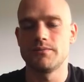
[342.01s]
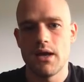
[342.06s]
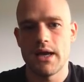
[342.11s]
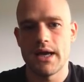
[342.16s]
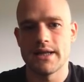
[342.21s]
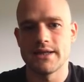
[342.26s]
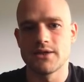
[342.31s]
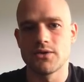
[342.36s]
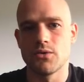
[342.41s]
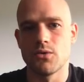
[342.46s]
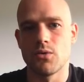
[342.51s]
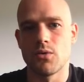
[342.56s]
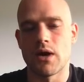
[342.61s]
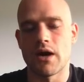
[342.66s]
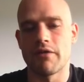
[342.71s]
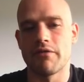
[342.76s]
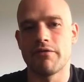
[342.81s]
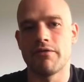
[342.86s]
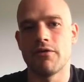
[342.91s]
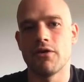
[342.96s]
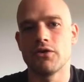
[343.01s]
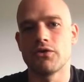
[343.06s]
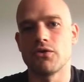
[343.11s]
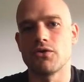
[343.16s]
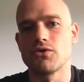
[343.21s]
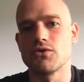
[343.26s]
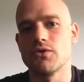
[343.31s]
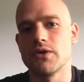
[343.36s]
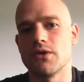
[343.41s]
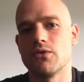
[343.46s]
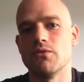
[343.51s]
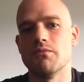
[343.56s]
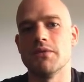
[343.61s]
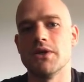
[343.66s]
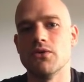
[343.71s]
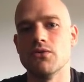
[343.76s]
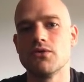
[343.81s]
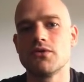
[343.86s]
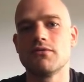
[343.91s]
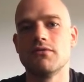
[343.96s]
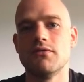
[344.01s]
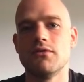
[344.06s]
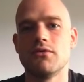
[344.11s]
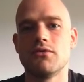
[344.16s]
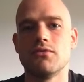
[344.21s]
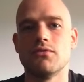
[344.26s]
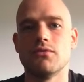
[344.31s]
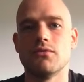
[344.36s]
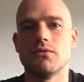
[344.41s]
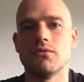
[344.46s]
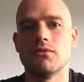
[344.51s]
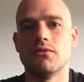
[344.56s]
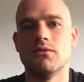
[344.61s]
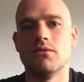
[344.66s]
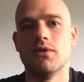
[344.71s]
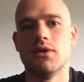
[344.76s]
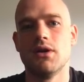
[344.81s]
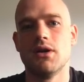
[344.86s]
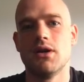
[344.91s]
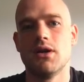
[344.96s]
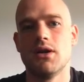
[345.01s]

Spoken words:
And so I thought also it could be useful to